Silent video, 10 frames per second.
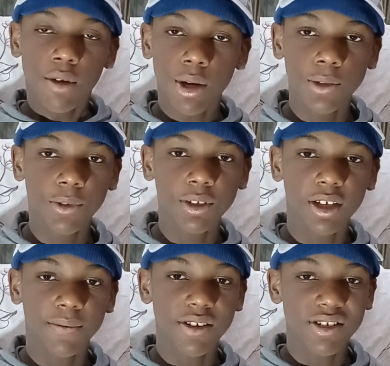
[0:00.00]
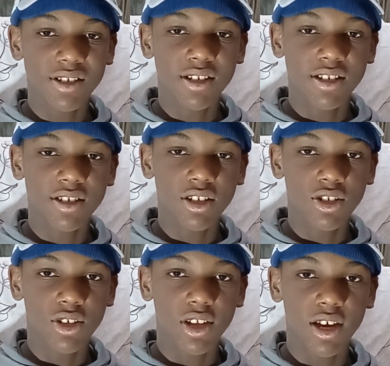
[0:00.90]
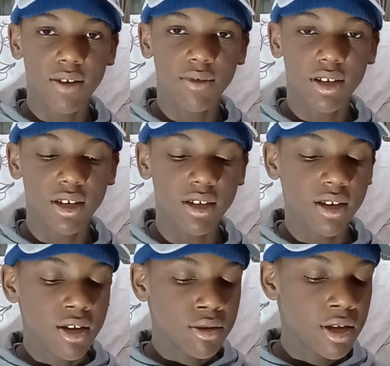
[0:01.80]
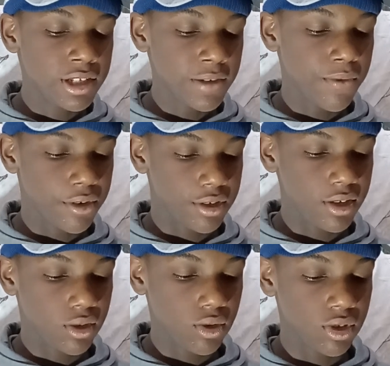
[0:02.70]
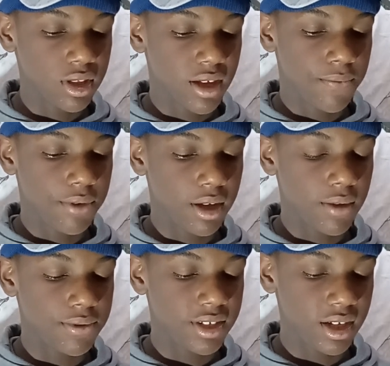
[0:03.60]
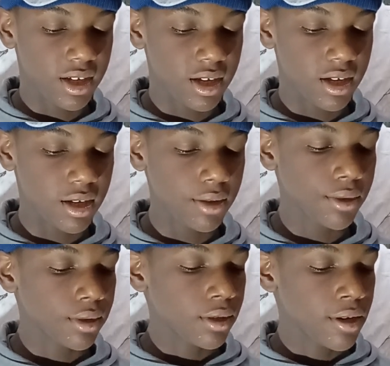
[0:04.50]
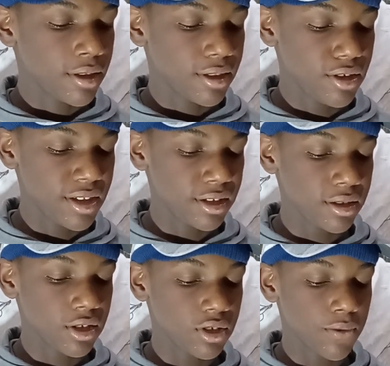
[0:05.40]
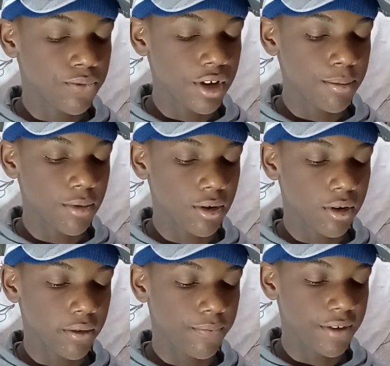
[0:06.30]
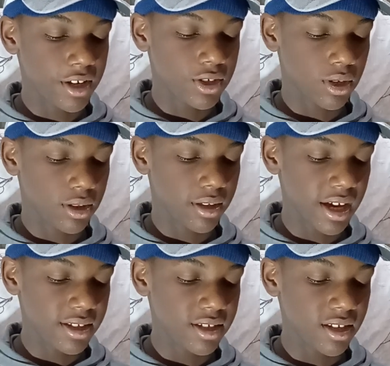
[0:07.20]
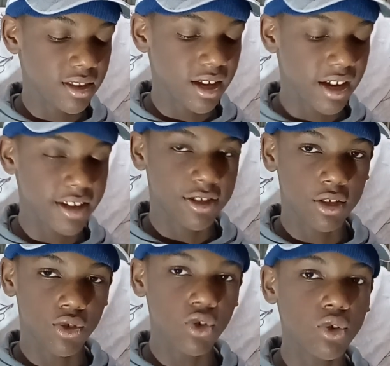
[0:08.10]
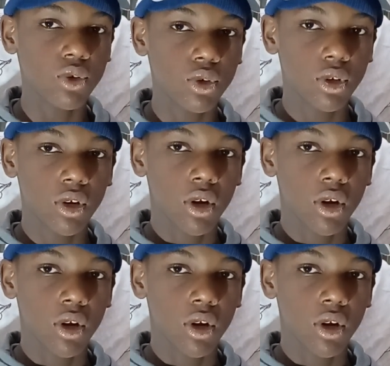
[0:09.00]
Oxford Advanced Learners Dictionary, 1948 to 2015, United Nations Framework Convention, 1992.